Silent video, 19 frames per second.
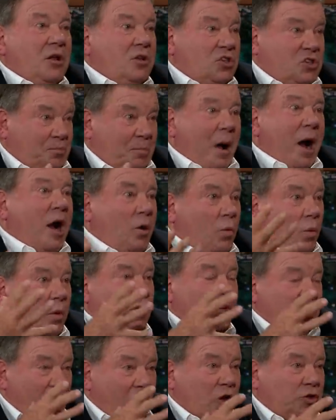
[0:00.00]
Spock,
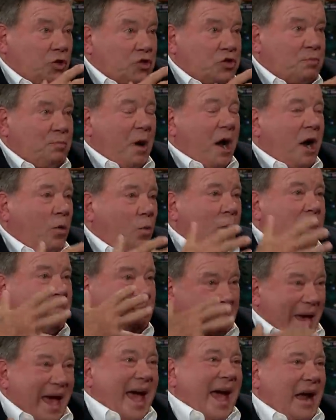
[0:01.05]
Dr. Spock
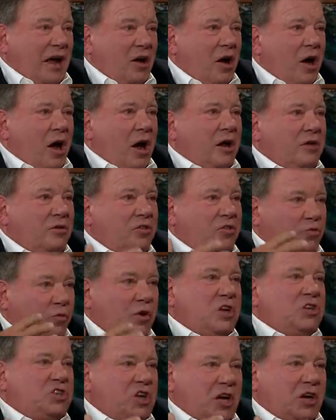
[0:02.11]
went back on
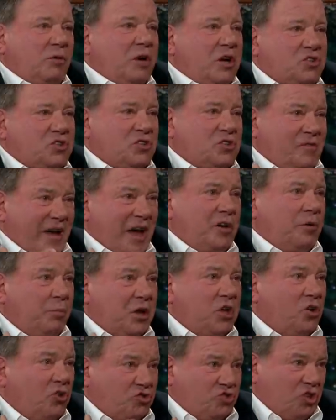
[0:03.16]
three generations of how to
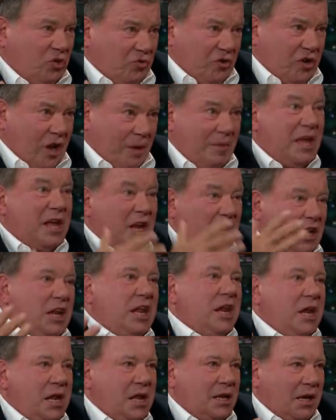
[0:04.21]
bring your children up
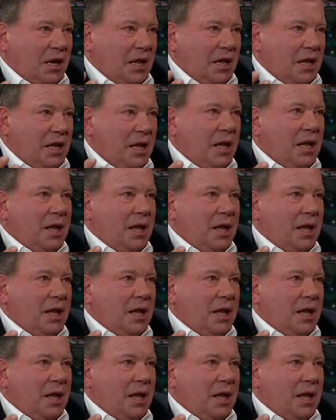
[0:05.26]
leniently. Oh, yeah,